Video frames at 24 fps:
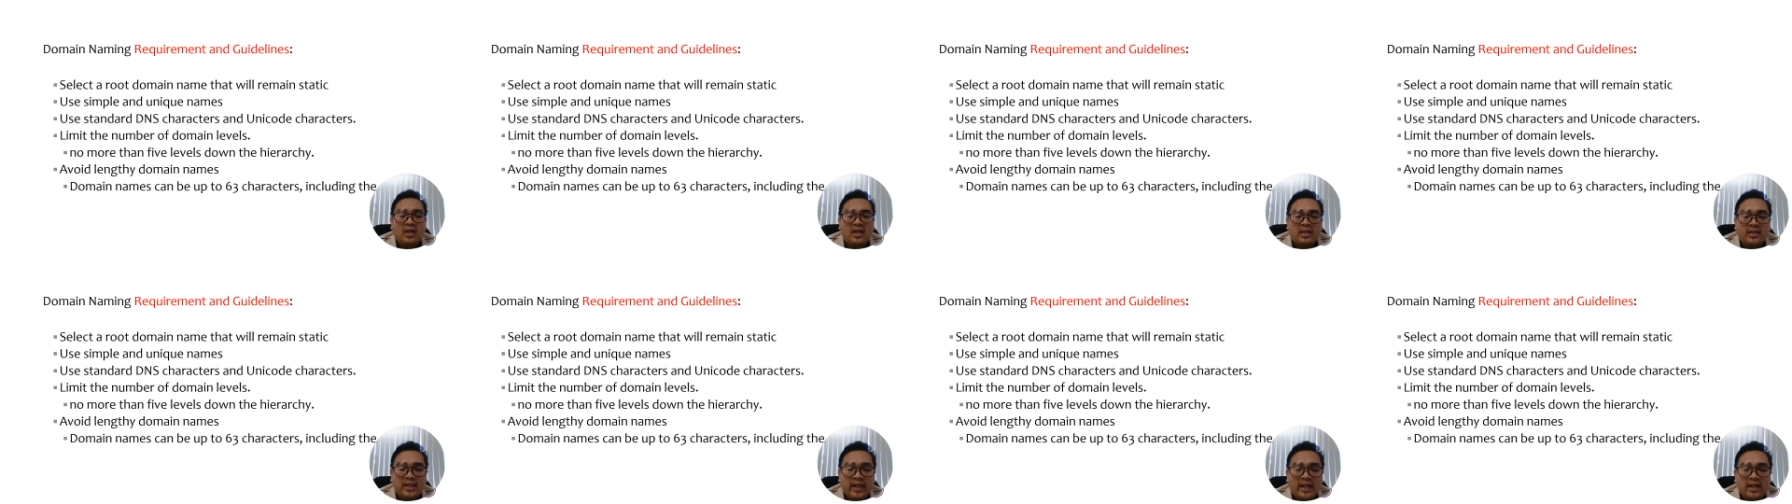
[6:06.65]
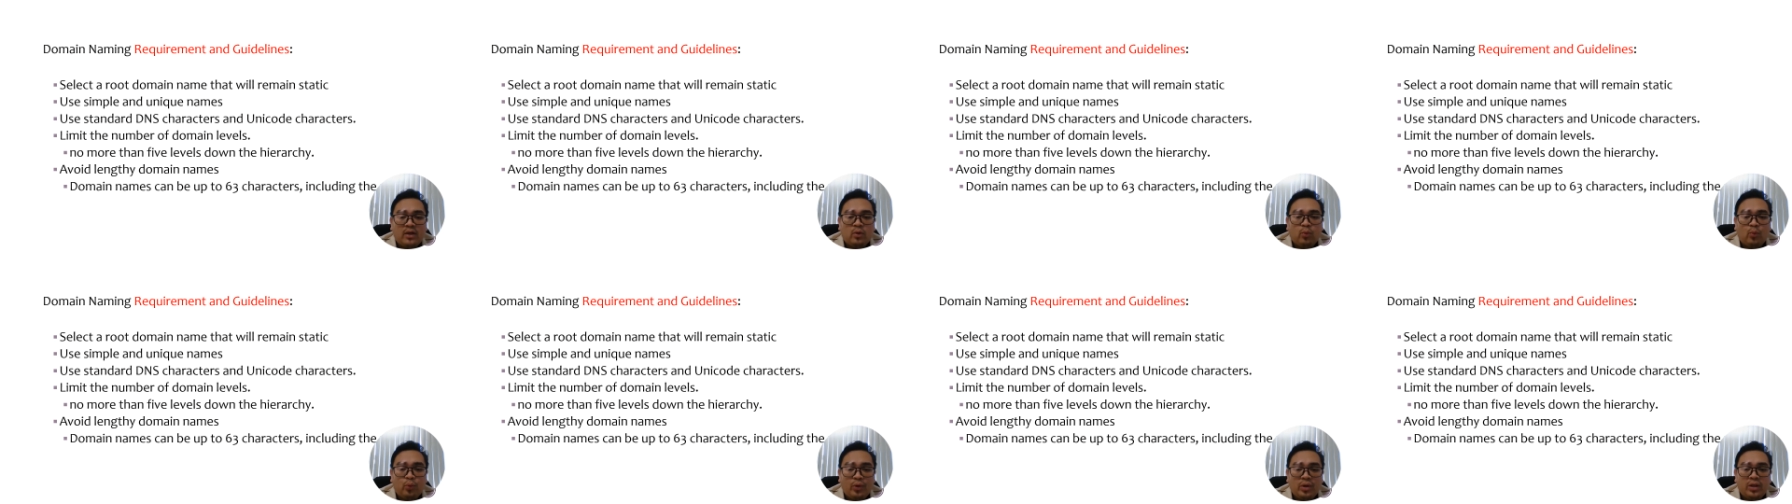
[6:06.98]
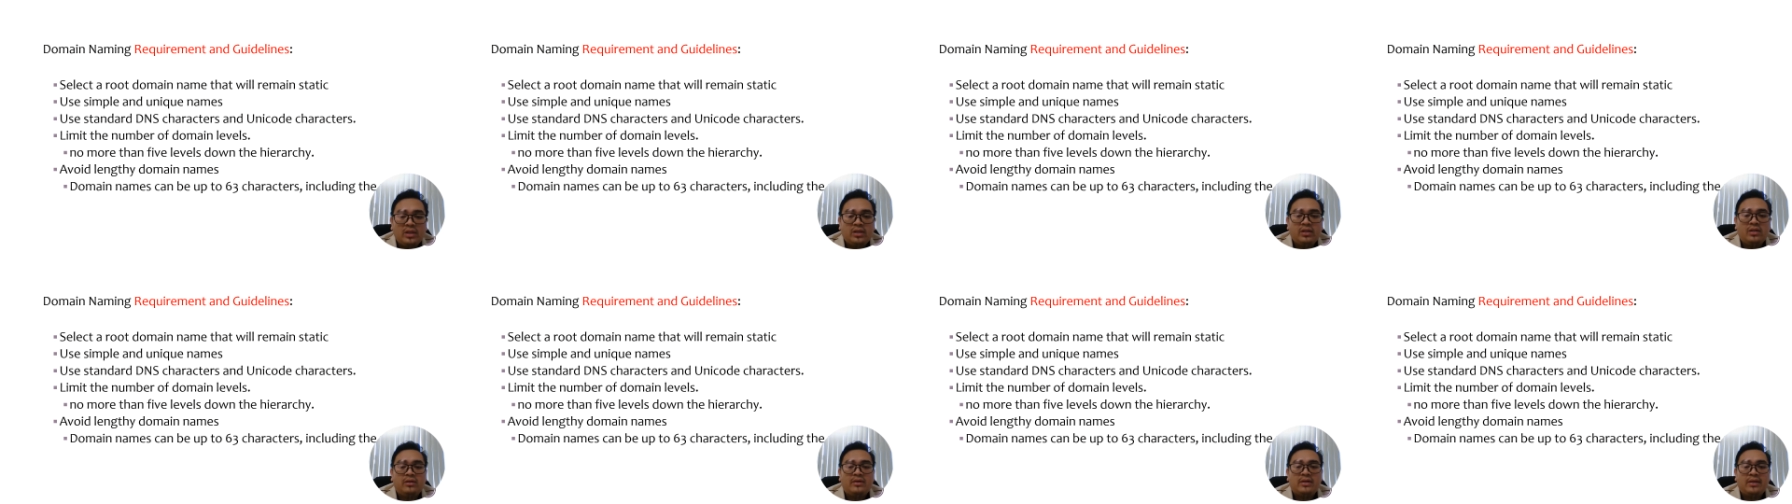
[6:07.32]
that
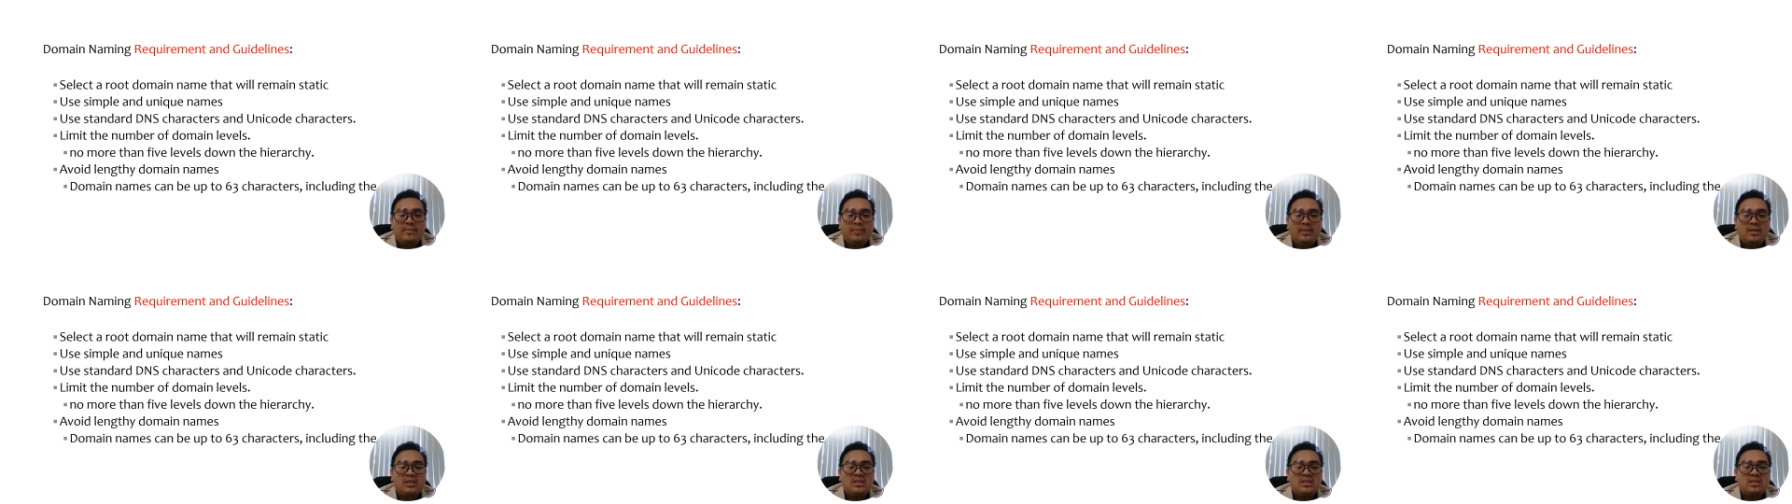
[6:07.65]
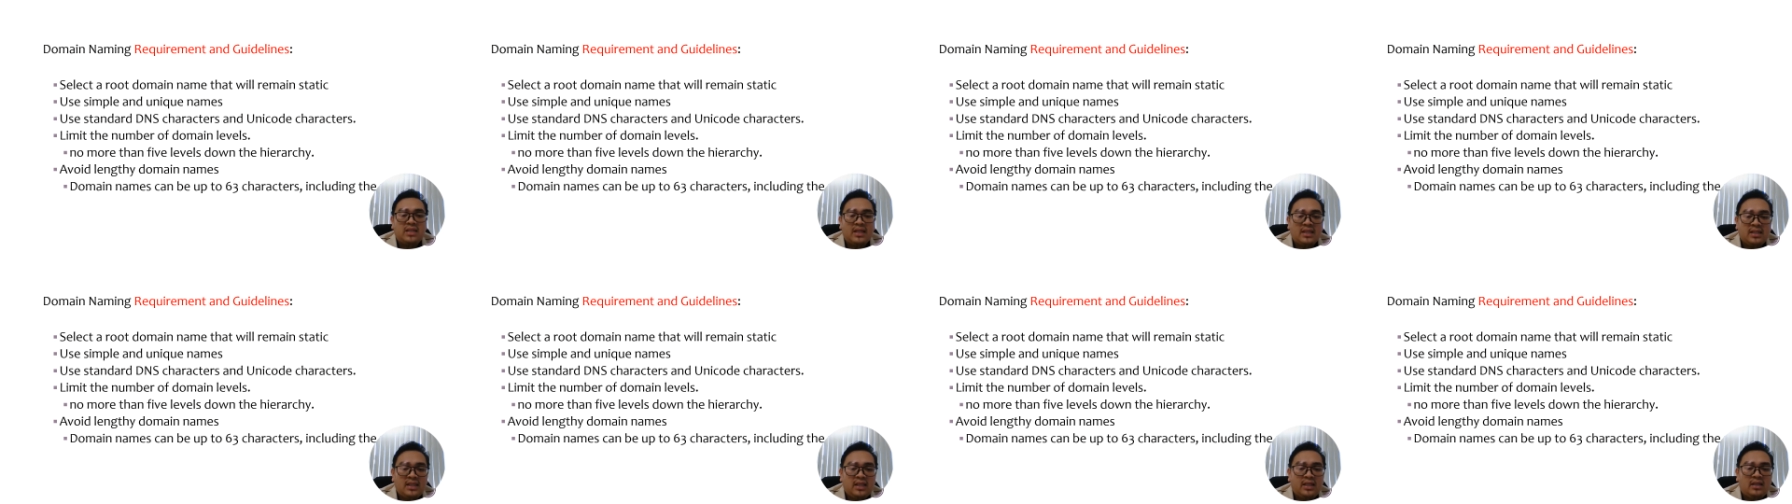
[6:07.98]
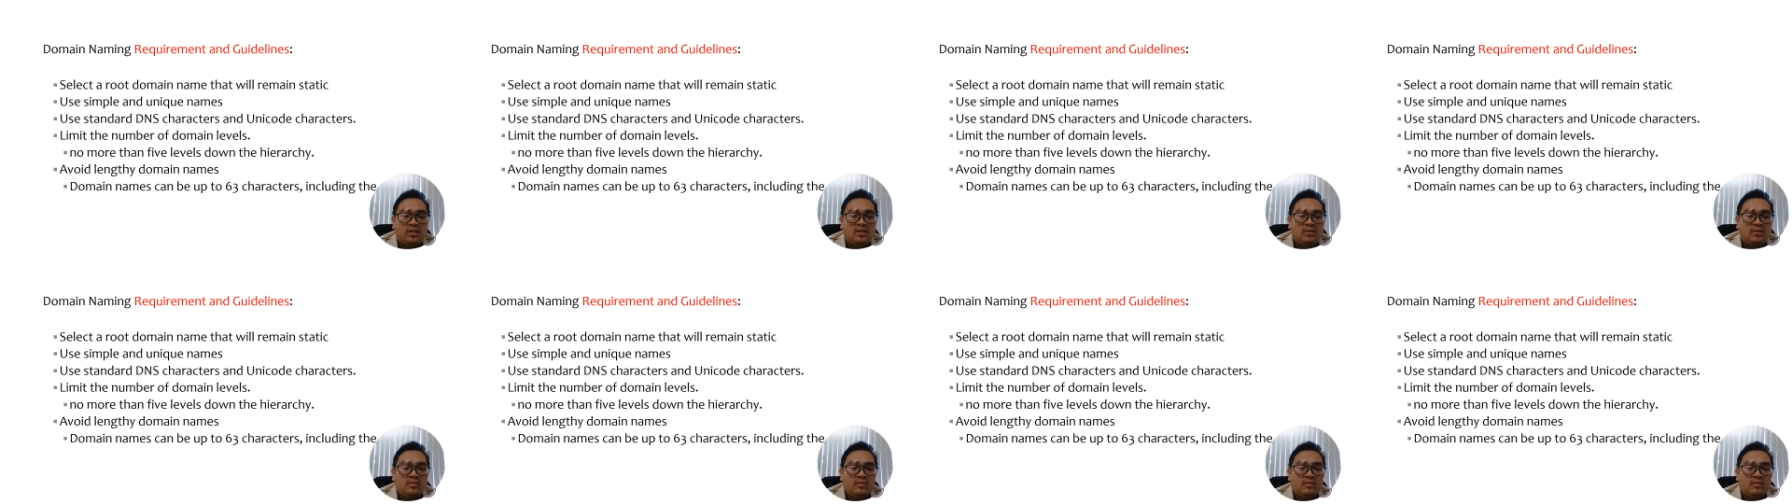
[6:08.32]
will remain static,